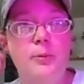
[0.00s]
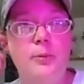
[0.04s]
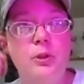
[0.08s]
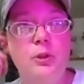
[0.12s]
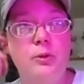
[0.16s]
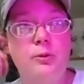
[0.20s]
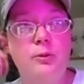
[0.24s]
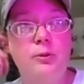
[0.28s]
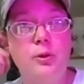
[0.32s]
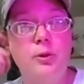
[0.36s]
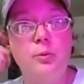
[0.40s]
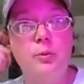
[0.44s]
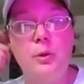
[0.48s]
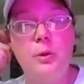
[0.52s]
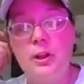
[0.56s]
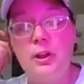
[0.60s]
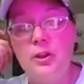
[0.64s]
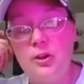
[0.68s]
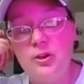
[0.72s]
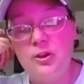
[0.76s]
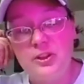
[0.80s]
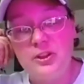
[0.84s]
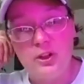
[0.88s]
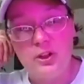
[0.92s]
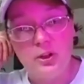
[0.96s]
So if you're one
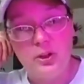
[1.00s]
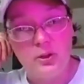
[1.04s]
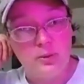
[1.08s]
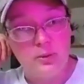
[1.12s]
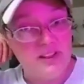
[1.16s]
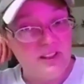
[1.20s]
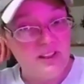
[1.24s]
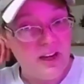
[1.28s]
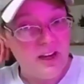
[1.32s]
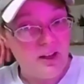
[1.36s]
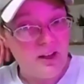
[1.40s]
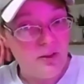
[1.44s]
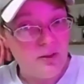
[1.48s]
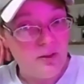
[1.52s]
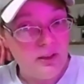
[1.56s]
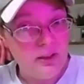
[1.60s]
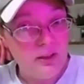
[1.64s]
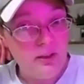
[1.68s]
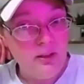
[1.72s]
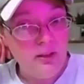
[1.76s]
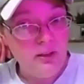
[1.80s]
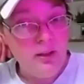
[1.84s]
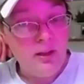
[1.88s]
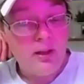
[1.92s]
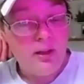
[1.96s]
of those that are
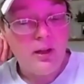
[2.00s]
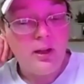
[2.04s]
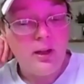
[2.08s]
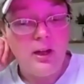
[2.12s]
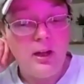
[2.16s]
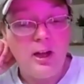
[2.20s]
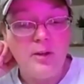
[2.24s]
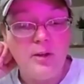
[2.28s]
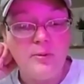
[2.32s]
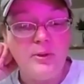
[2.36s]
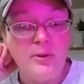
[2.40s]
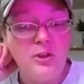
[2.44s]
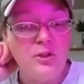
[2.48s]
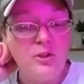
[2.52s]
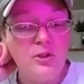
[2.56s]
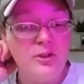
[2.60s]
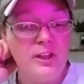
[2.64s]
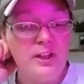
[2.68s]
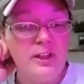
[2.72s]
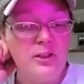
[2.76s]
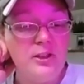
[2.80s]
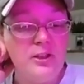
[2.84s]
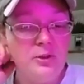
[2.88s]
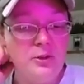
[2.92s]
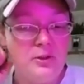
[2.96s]
recycling and you
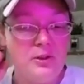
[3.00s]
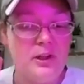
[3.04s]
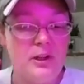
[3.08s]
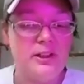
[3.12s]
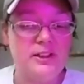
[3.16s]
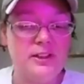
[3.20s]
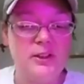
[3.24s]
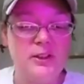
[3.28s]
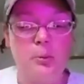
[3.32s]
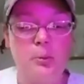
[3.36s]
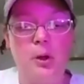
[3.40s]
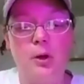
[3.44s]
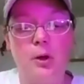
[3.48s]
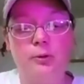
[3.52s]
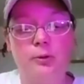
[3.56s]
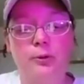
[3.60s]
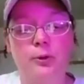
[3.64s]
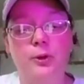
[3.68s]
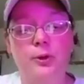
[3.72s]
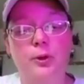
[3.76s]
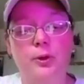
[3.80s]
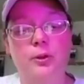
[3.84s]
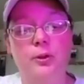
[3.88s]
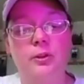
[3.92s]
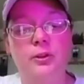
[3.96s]
think you've got some
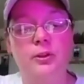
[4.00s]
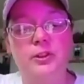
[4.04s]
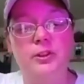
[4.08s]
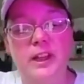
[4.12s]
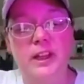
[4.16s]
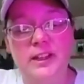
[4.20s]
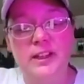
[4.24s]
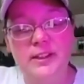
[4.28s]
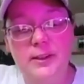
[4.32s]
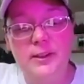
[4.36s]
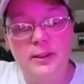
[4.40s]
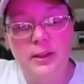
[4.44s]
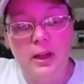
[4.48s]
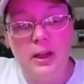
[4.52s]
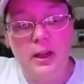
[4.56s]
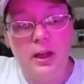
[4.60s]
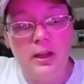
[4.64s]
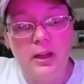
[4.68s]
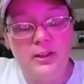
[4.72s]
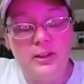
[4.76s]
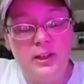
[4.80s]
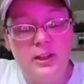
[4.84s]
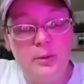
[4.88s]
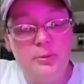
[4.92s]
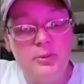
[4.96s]
helpful tips
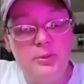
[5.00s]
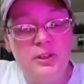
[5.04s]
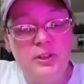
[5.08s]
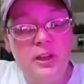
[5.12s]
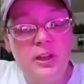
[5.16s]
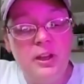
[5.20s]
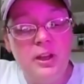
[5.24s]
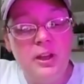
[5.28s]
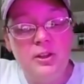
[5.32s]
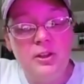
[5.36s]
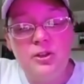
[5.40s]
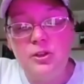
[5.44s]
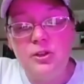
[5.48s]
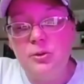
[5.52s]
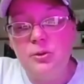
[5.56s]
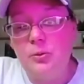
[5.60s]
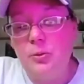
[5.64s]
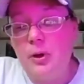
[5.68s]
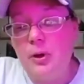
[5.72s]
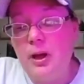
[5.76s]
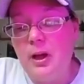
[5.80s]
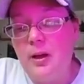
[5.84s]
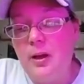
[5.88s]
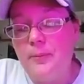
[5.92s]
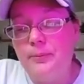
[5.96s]

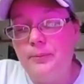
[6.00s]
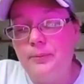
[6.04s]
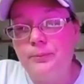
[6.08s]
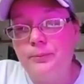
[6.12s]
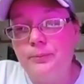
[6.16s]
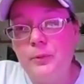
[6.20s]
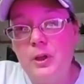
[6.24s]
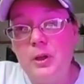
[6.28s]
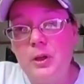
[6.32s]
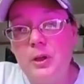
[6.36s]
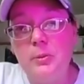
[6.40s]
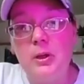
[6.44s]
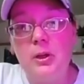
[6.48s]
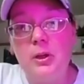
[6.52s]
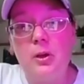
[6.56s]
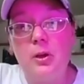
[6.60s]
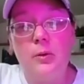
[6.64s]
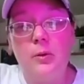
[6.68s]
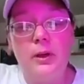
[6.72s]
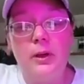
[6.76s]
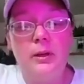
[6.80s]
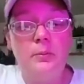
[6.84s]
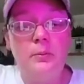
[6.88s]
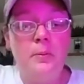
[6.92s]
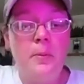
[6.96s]
to get me
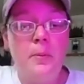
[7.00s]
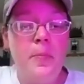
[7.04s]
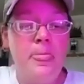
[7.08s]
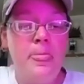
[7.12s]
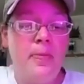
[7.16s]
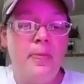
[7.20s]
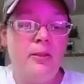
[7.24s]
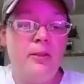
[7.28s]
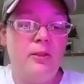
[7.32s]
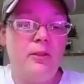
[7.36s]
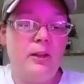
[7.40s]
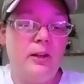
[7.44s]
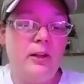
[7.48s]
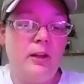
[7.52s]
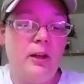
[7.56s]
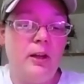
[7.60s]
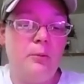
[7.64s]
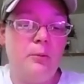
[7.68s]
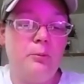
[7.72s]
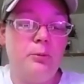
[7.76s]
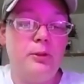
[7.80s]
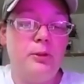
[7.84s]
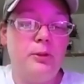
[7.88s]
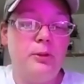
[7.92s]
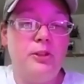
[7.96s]
going,
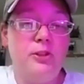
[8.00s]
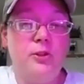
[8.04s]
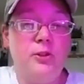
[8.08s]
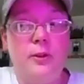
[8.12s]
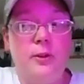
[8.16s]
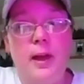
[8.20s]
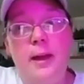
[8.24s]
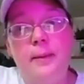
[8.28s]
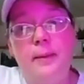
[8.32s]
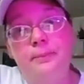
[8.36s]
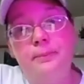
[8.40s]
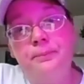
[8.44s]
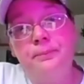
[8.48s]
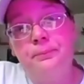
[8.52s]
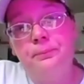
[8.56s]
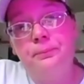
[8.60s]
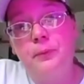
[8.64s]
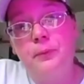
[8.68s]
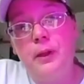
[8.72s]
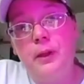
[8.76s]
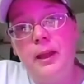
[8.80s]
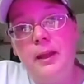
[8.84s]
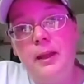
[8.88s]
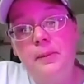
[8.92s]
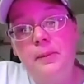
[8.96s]
then please do that.
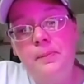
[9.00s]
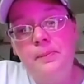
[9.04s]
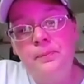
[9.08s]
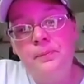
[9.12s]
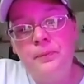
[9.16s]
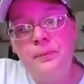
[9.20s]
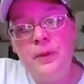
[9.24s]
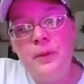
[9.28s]
Okay.